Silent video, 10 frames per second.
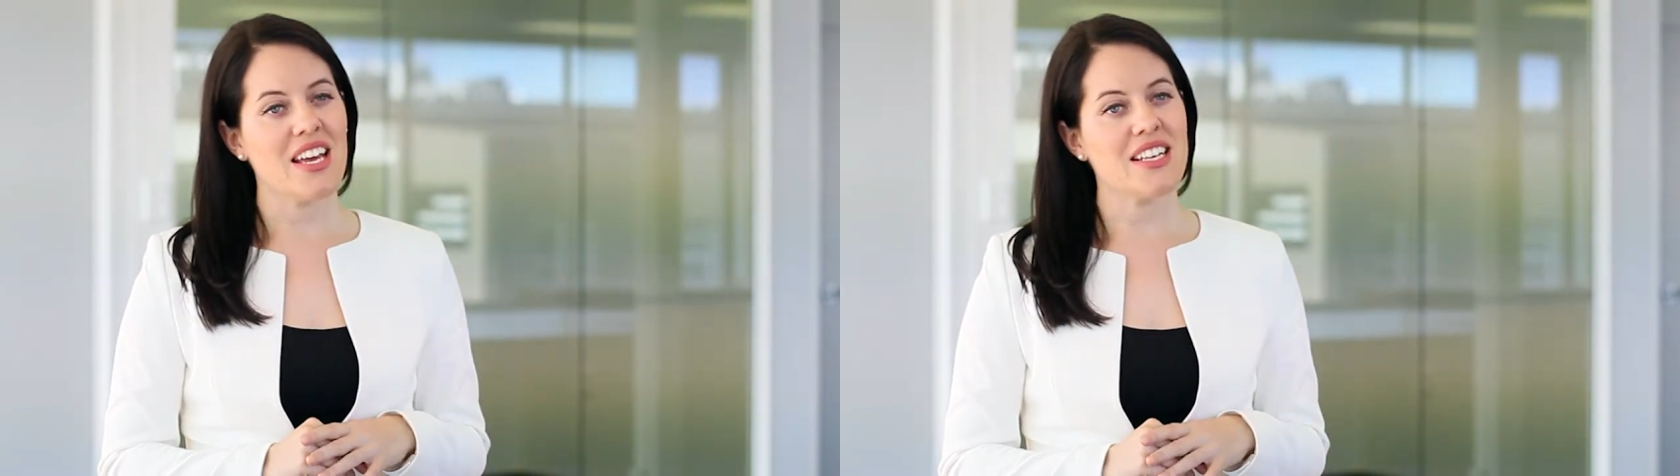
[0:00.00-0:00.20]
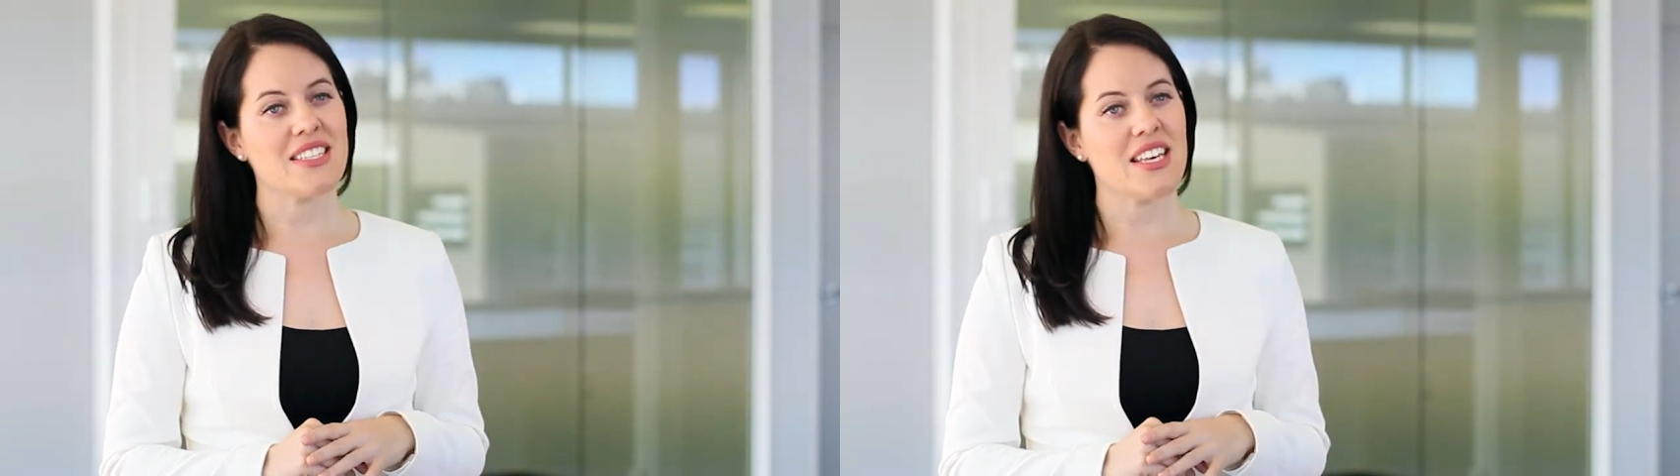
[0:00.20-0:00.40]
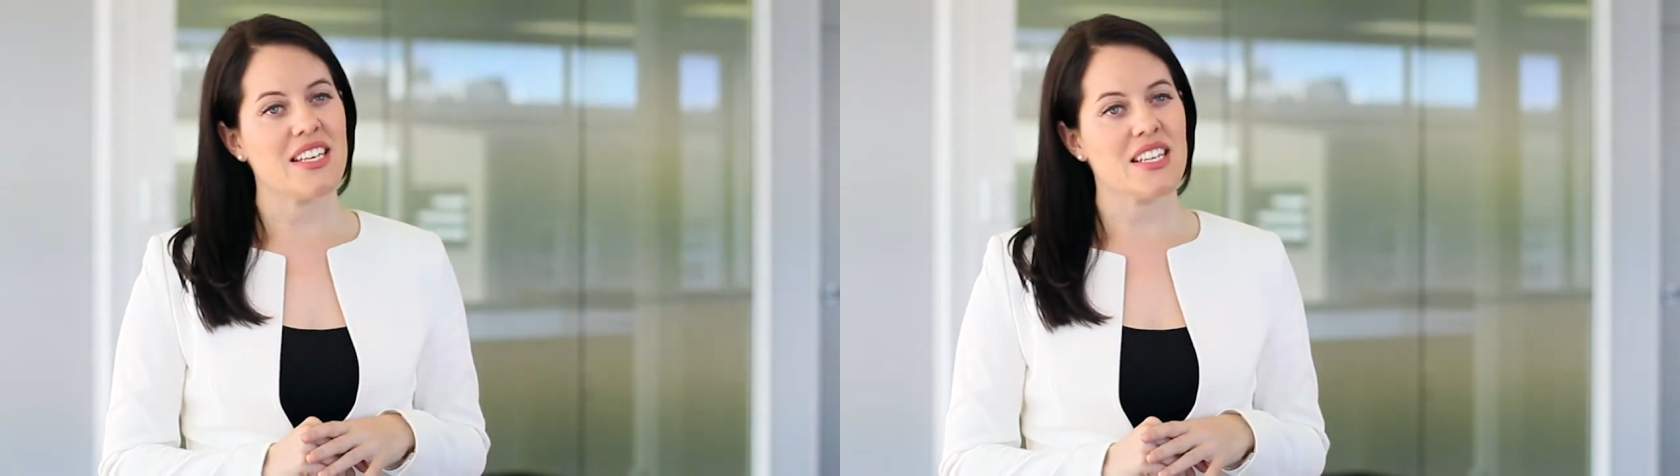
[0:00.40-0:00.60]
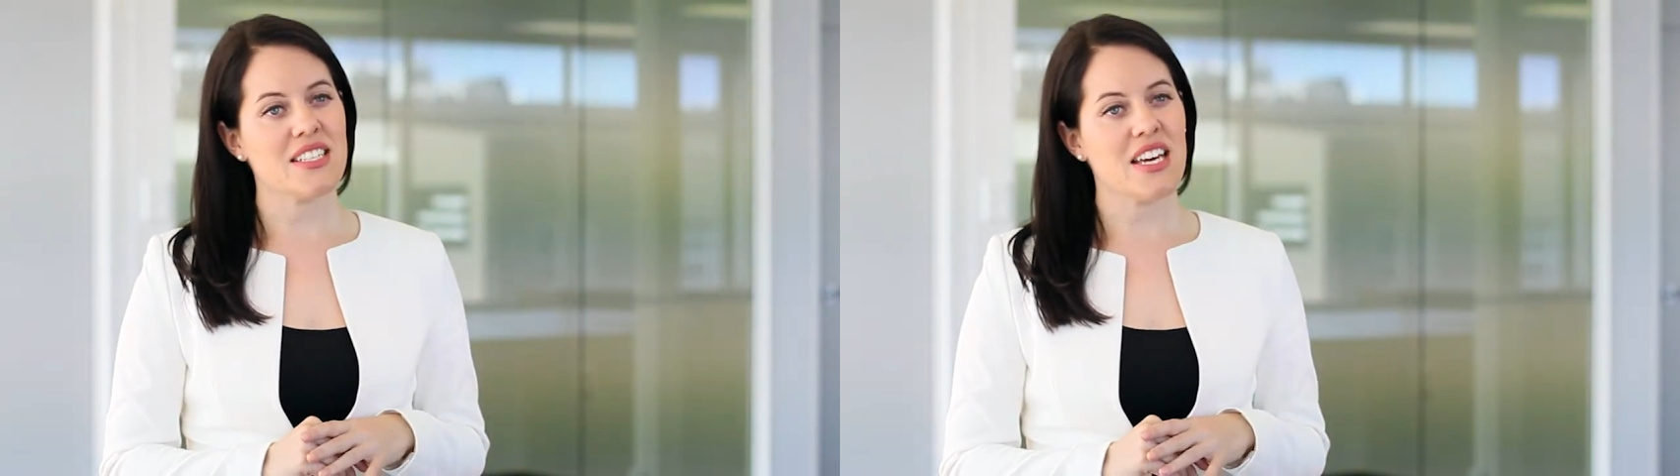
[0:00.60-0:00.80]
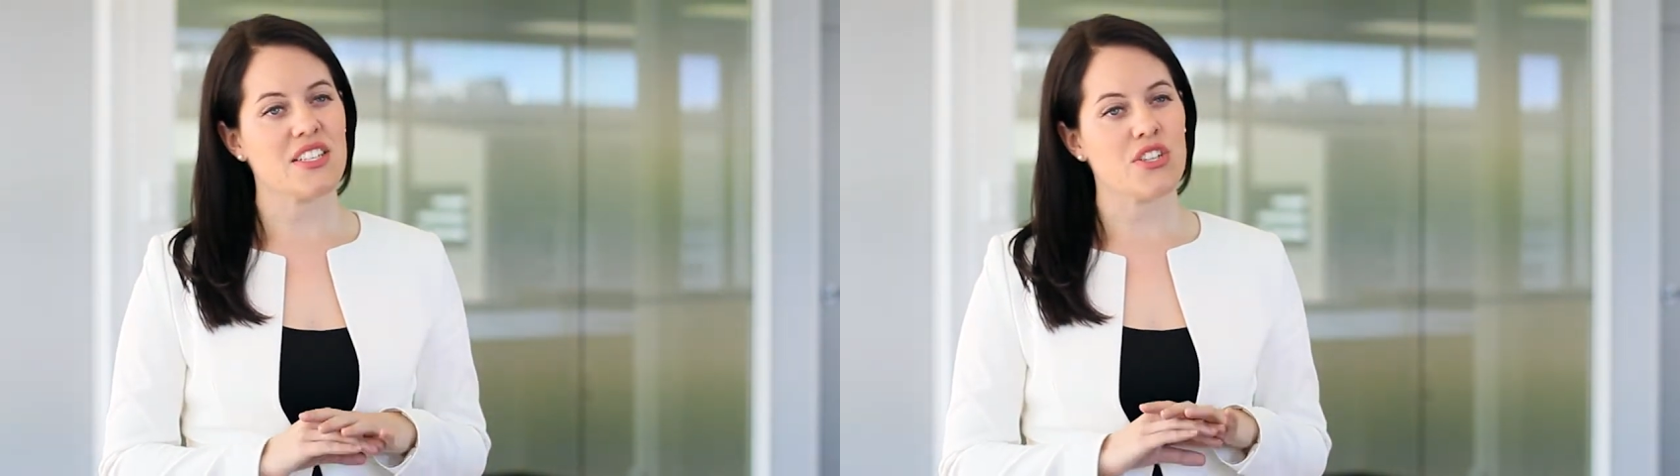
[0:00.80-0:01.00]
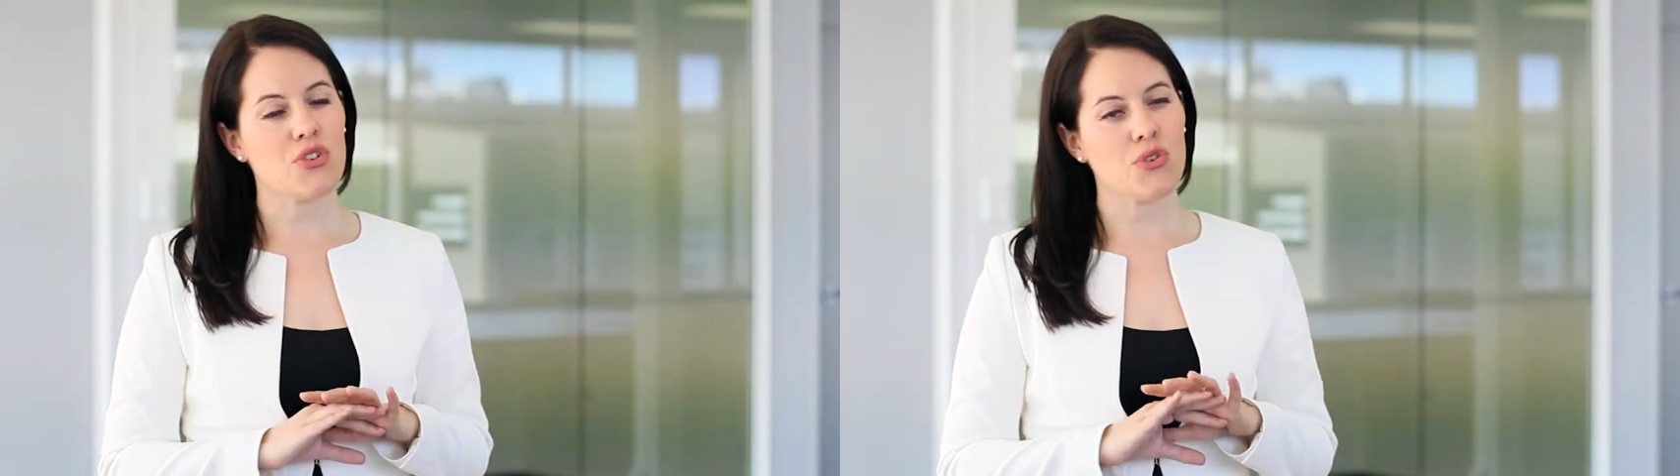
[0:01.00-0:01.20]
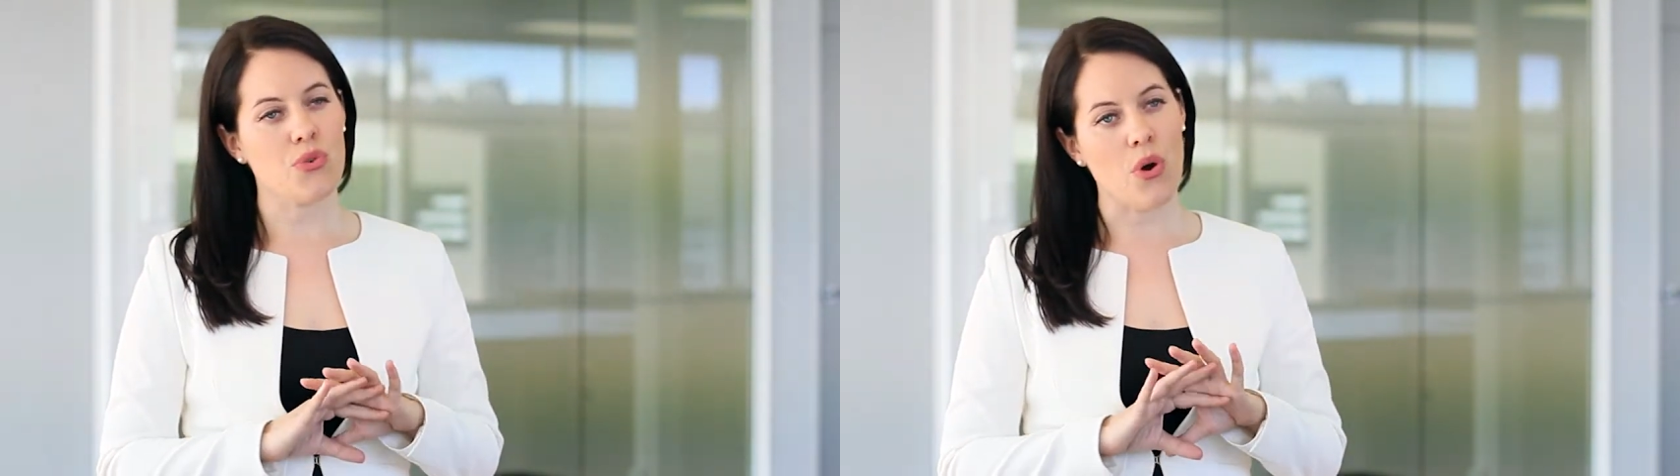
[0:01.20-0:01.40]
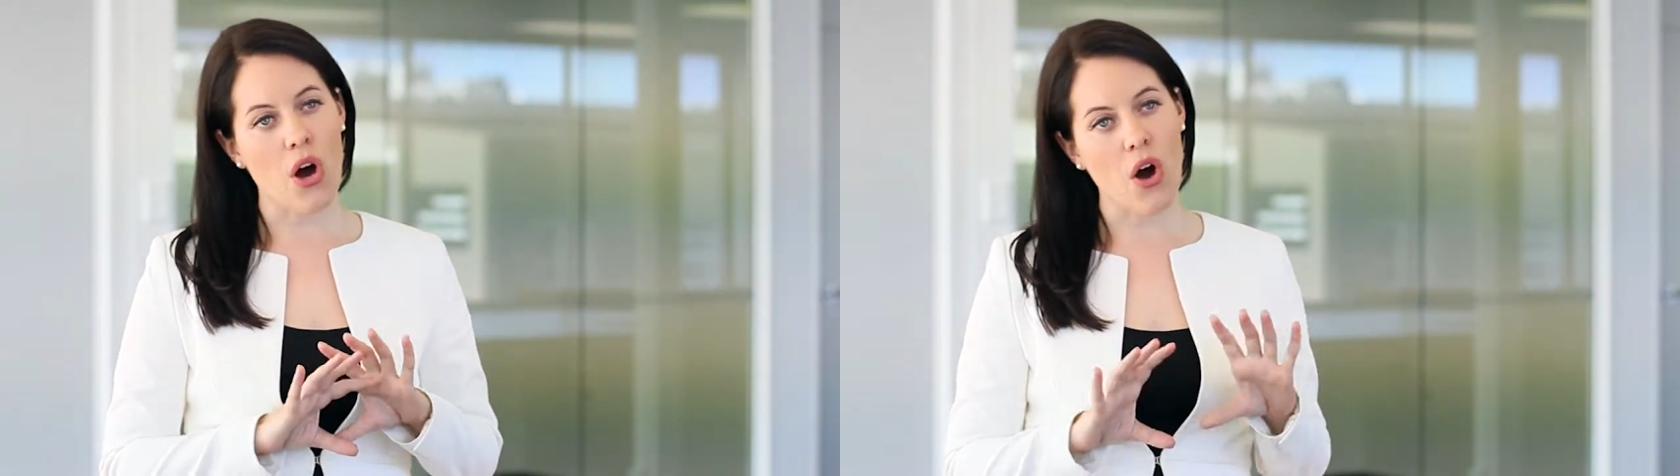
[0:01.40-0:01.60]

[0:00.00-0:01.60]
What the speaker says: is that it takes a true